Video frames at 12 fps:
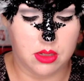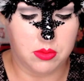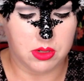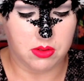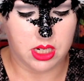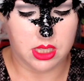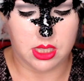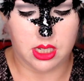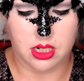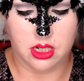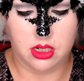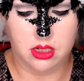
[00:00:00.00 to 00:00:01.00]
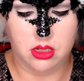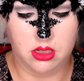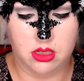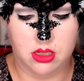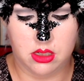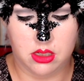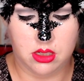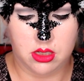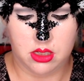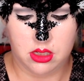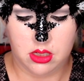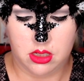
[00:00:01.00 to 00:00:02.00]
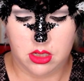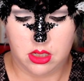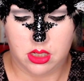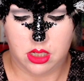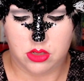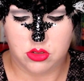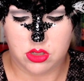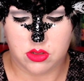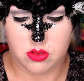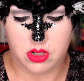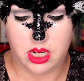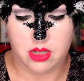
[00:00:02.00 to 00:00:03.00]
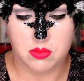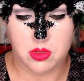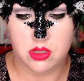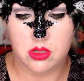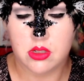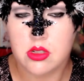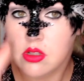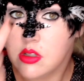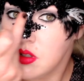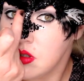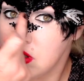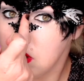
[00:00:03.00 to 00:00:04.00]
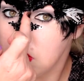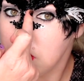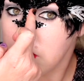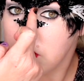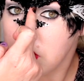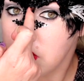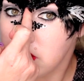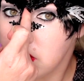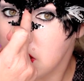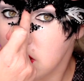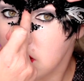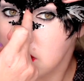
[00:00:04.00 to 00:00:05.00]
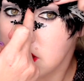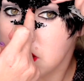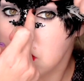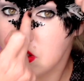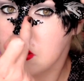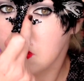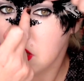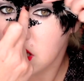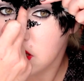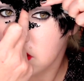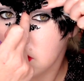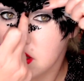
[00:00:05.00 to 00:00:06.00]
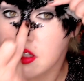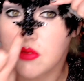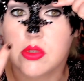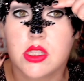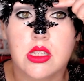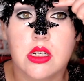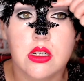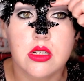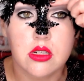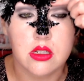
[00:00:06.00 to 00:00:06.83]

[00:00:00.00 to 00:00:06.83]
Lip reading: bit right there and just grab a few of these and just kind of stick them in there.